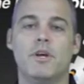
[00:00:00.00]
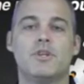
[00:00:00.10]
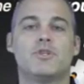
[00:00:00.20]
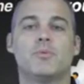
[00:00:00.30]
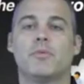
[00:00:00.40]

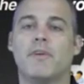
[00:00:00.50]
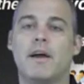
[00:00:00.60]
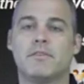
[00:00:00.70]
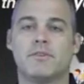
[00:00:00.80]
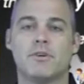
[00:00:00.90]

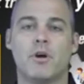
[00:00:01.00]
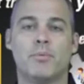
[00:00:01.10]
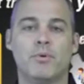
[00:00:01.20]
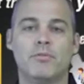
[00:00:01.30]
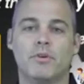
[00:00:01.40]
supervisor
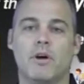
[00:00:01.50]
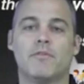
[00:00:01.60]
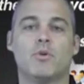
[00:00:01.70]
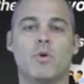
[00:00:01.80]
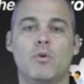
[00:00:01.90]
approval
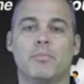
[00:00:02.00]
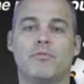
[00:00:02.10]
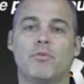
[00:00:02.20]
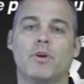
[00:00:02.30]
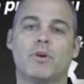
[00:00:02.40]
of the quote before